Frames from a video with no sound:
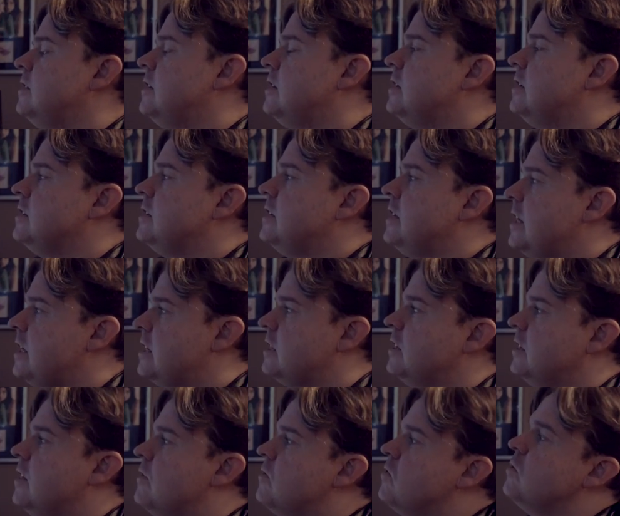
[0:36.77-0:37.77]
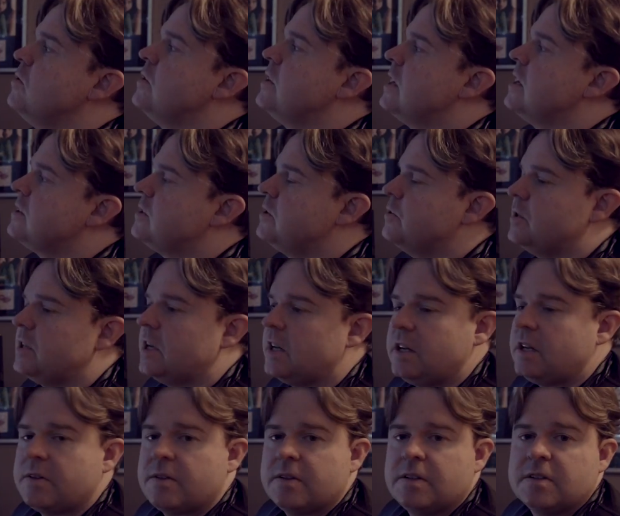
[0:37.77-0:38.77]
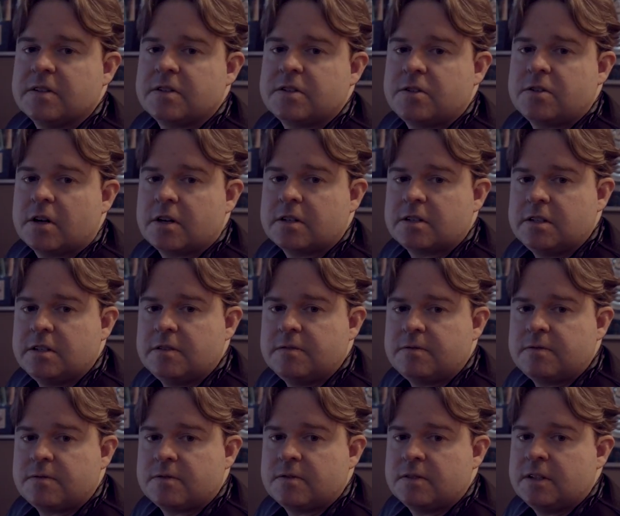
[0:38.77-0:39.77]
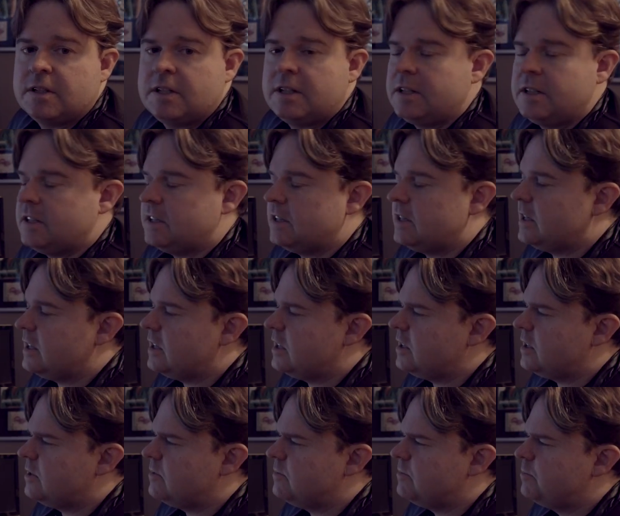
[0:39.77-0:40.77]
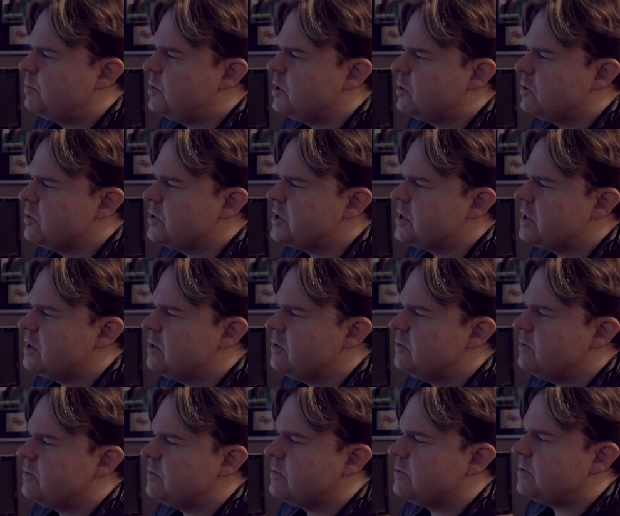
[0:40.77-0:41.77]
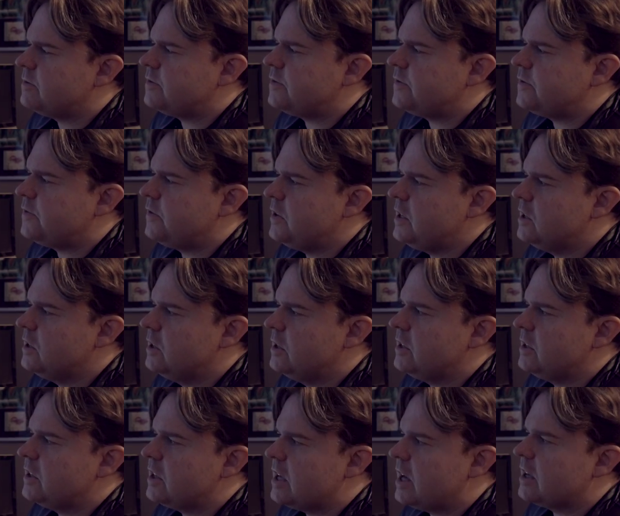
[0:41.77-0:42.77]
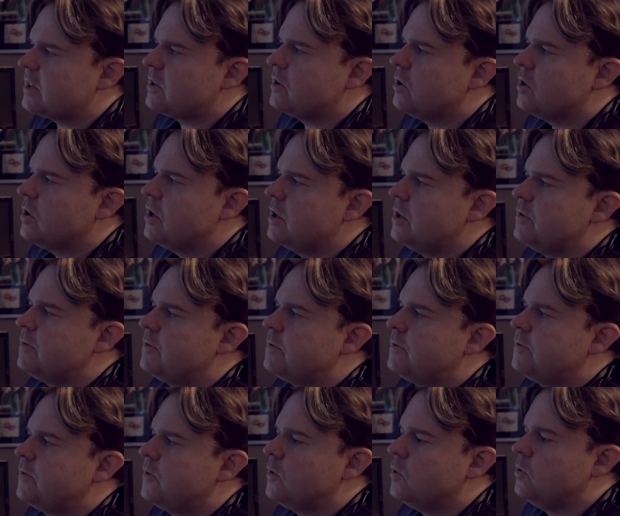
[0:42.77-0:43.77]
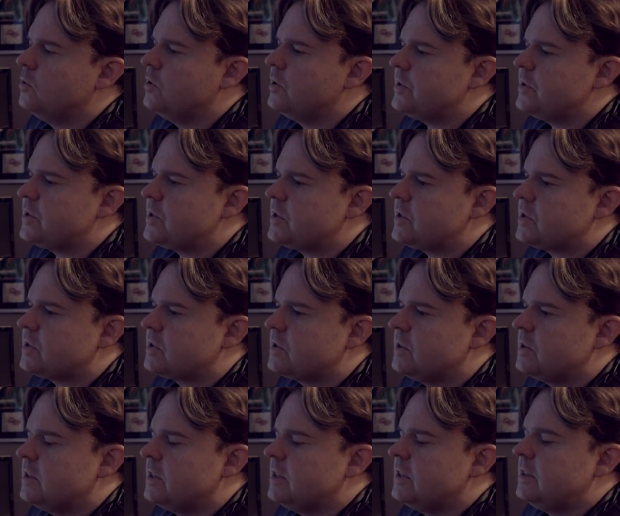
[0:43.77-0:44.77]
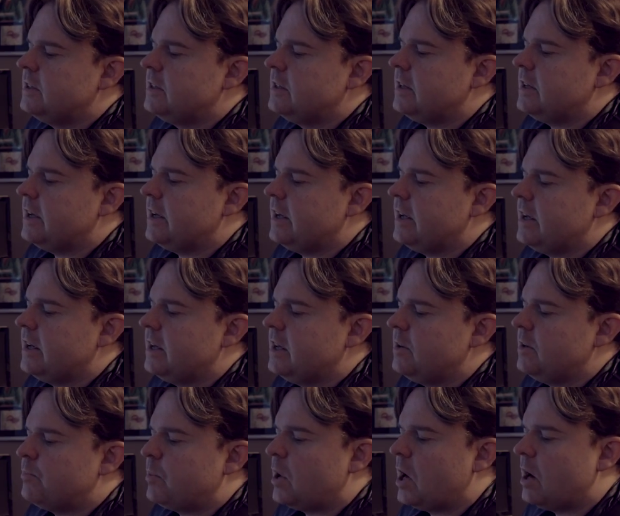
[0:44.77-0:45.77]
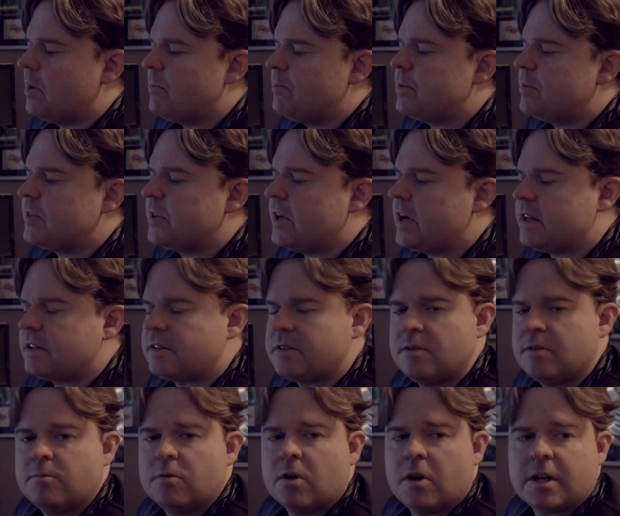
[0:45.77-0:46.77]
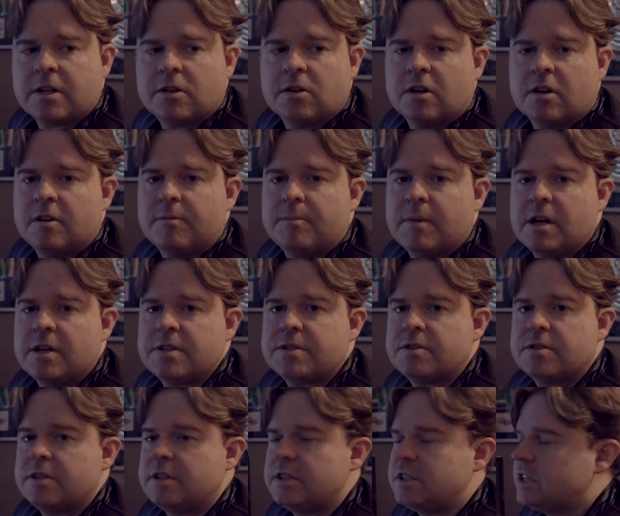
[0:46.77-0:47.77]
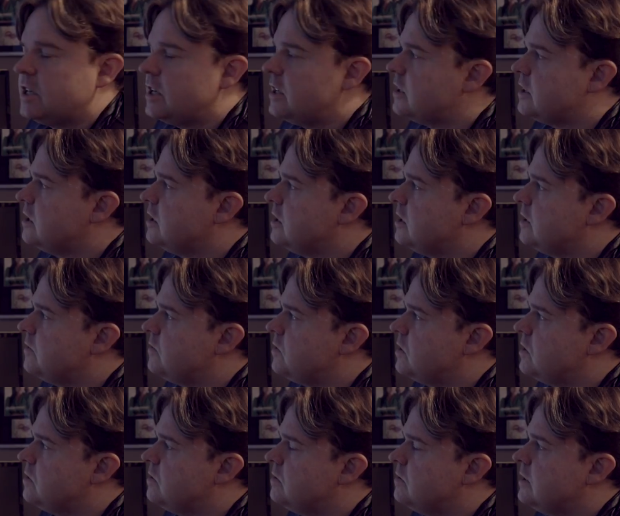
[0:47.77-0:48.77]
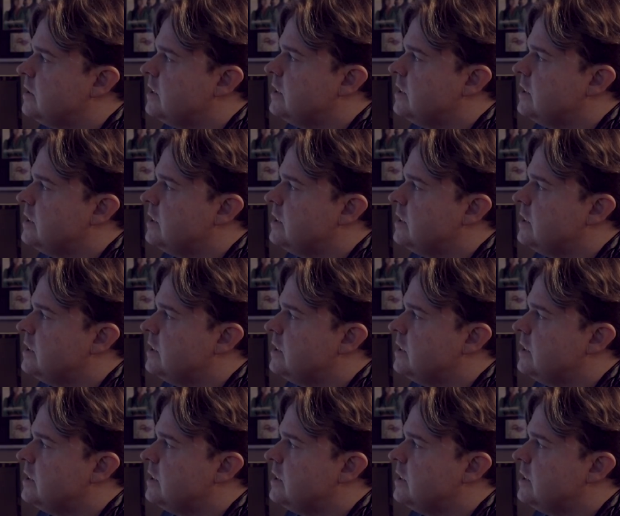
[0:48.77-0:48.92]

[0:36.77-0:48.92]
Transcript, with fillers: uh, getting level without doing anything destructive, um, but also feeling that kind of fullness and pump that the right kind of mastering chain can give you.